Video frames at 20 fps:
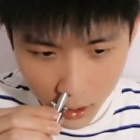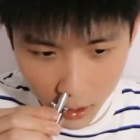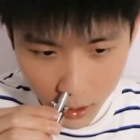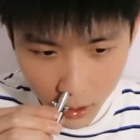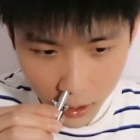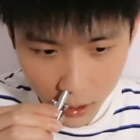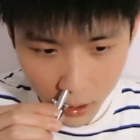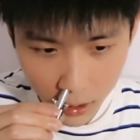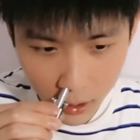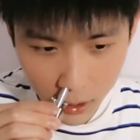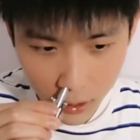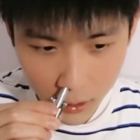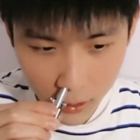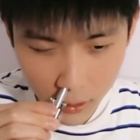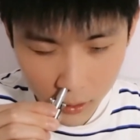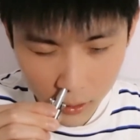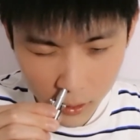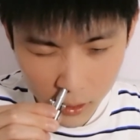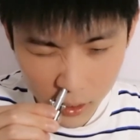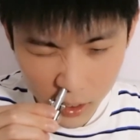
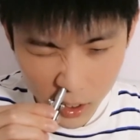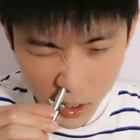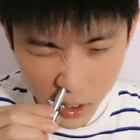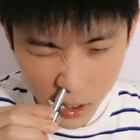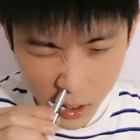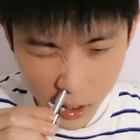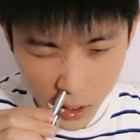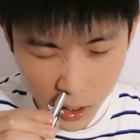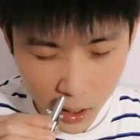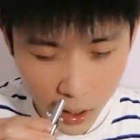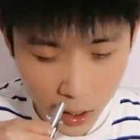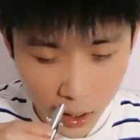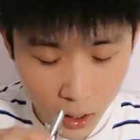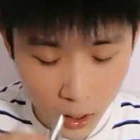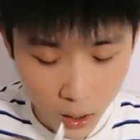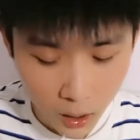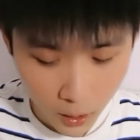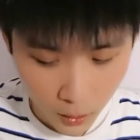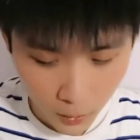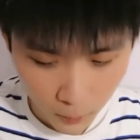
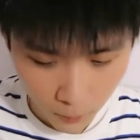Nothing is said.